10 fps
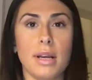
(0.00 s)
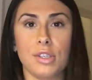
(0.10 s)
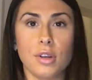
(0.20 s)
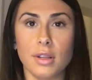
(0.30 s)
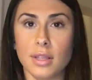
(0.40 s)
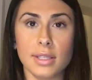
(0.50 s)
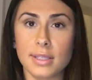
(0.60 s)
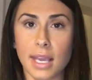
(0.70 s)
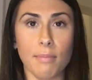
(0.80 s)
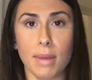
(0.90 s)
measured in the
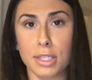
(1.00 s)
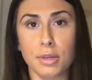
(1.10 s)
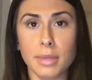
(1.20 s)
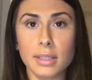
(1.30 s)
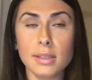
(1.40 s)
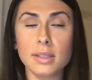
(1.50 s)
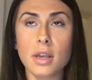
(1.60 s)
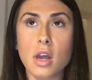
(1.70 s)
same measurements.